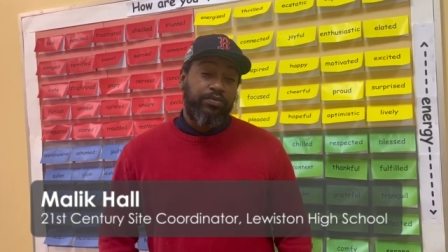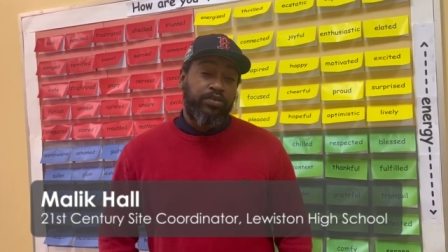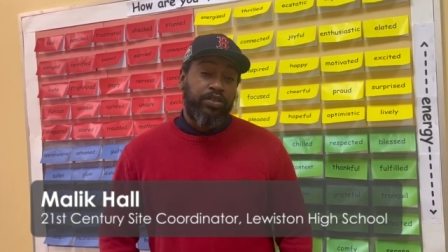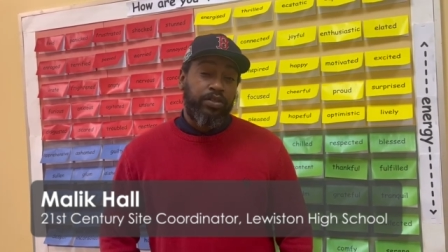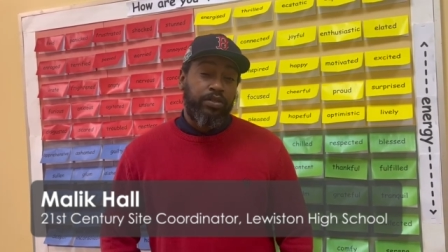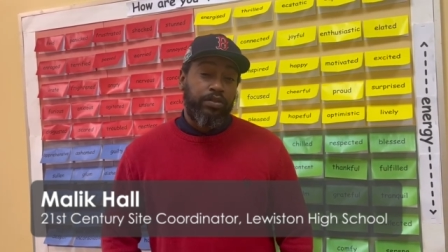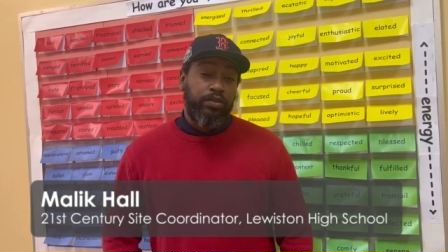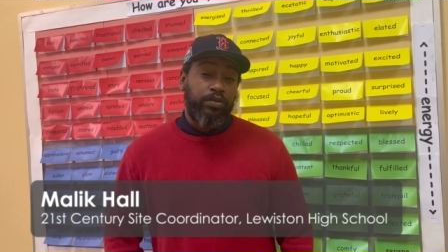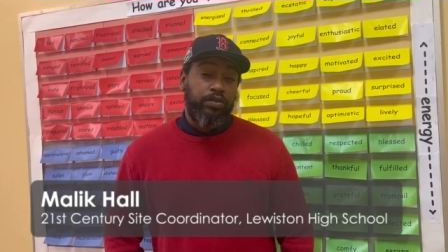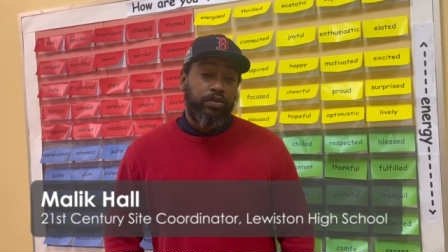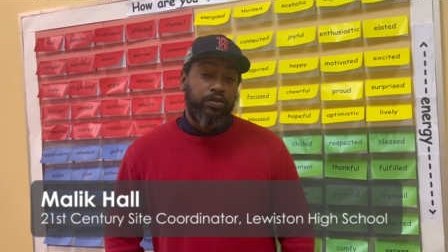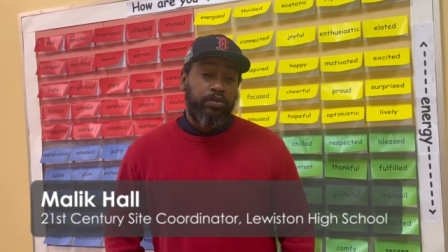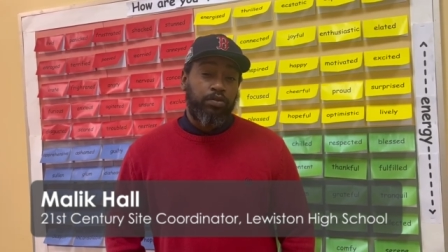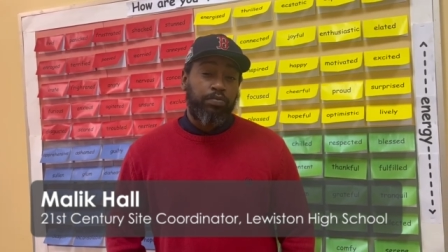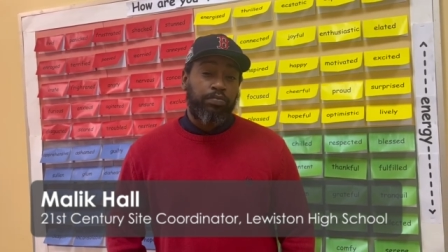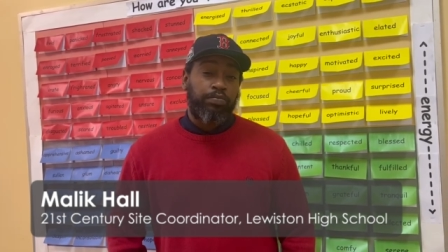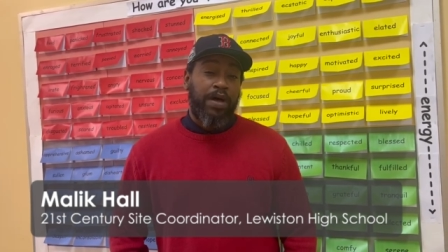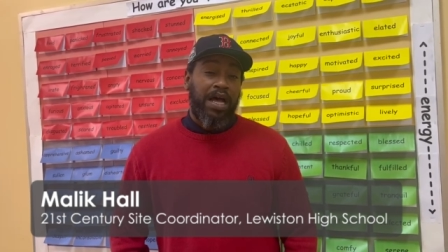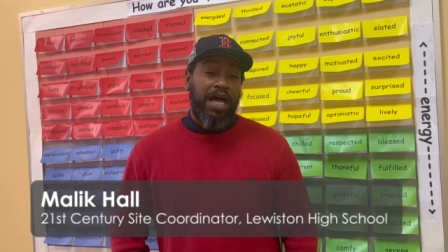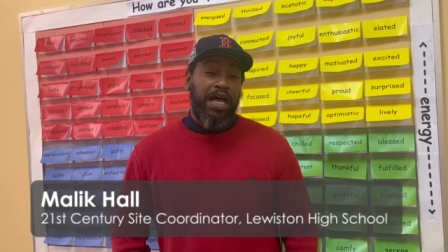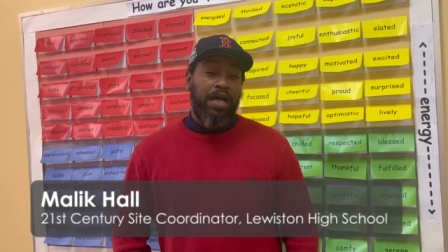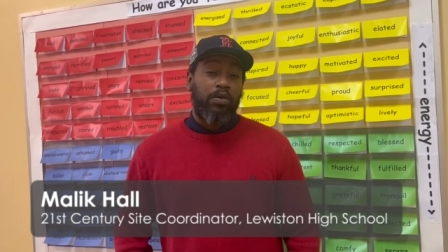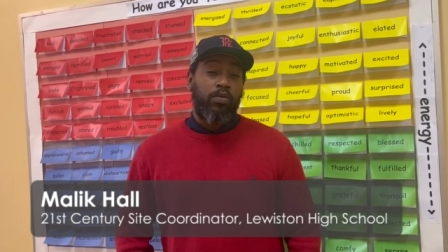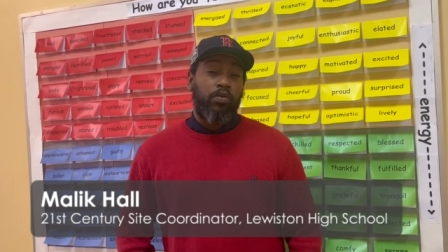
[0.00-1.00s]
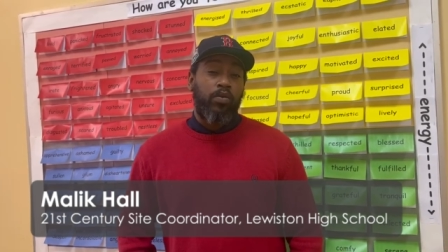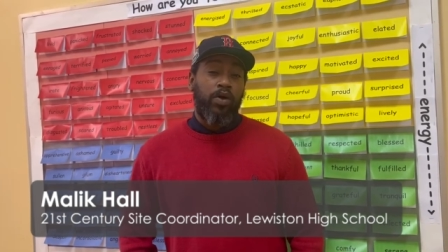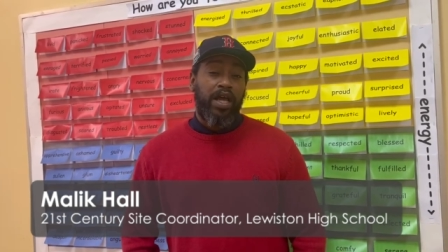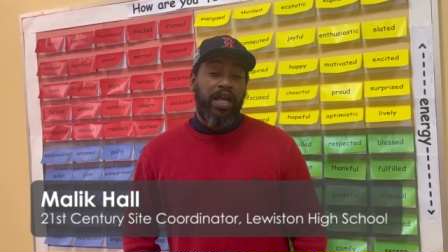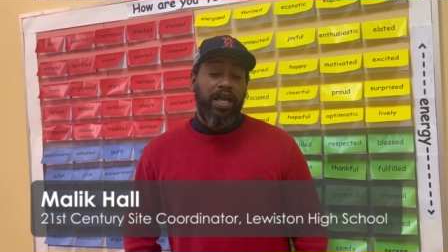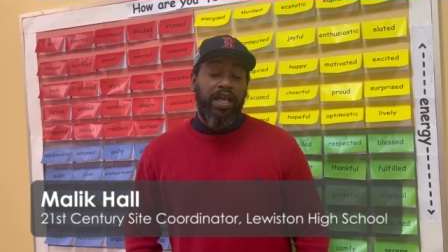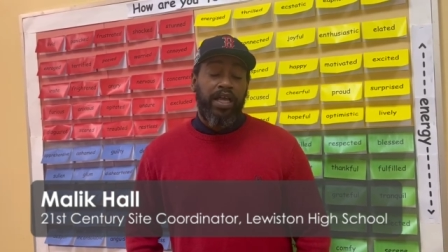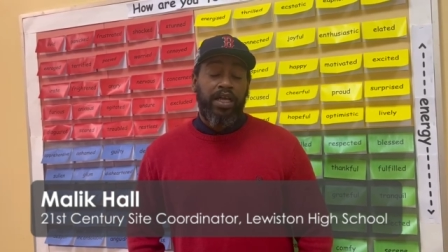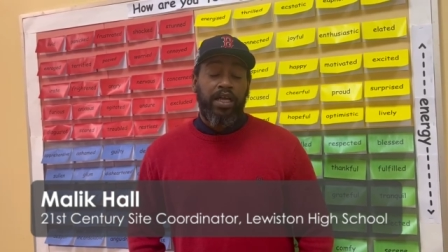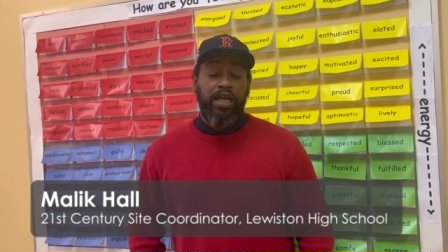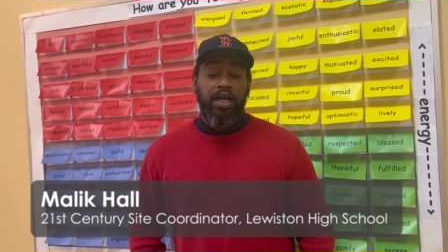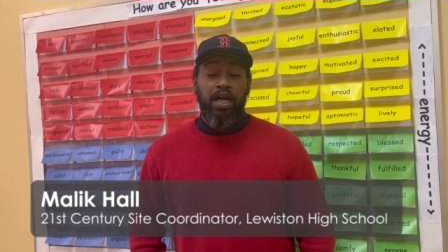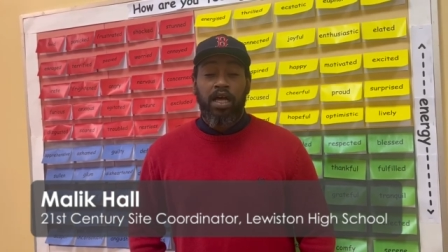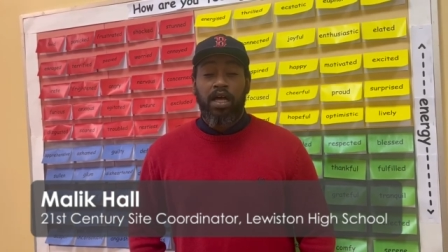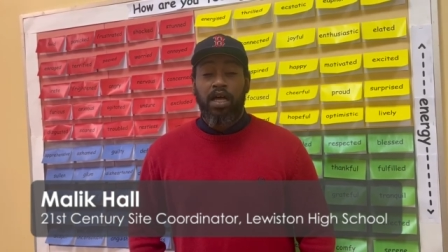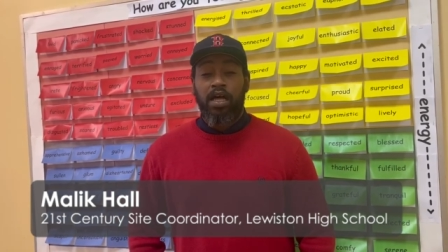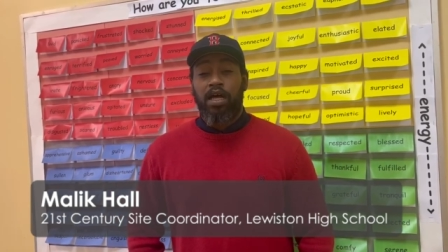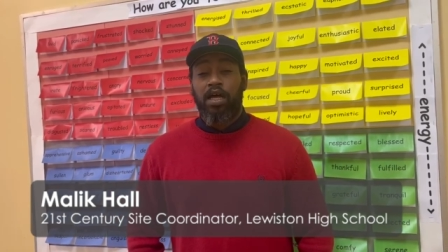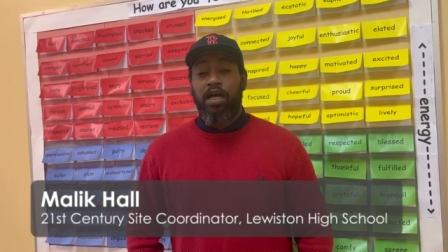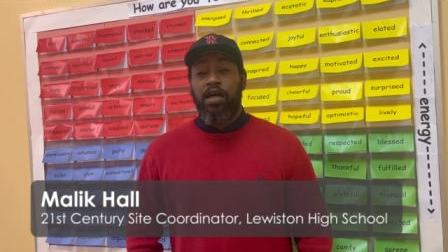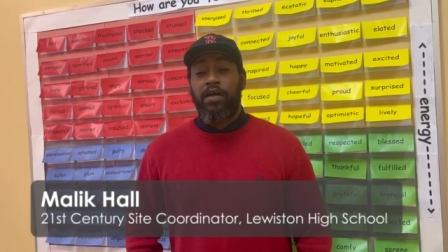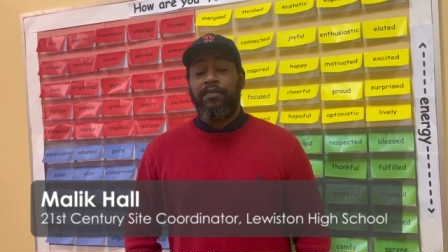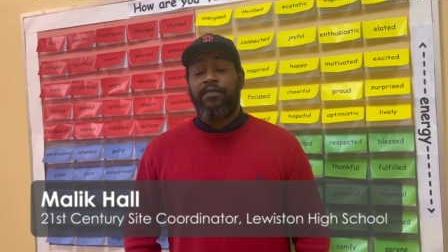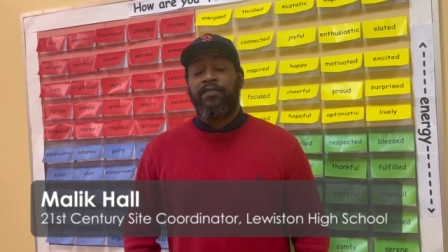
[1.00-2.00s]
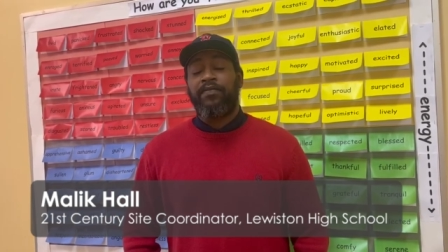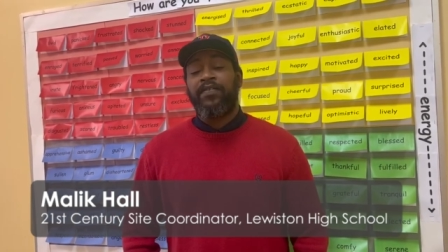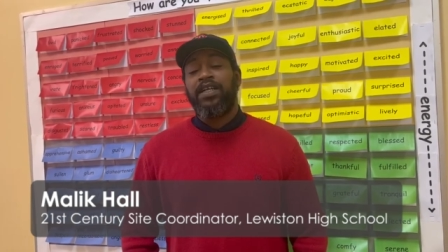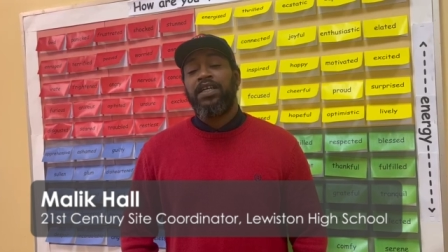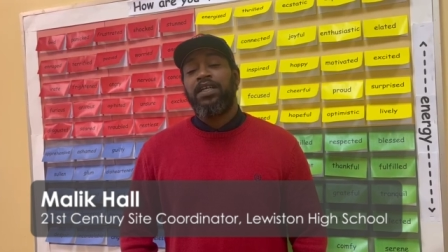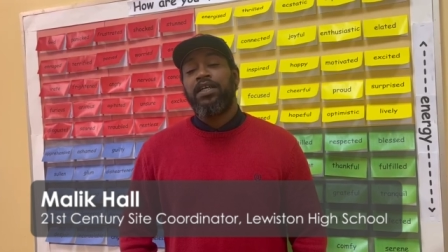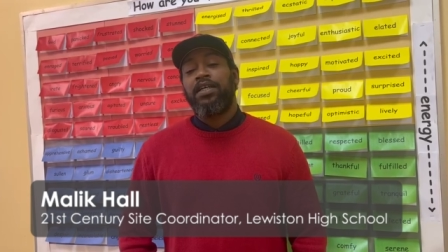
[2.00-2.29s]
tools by way of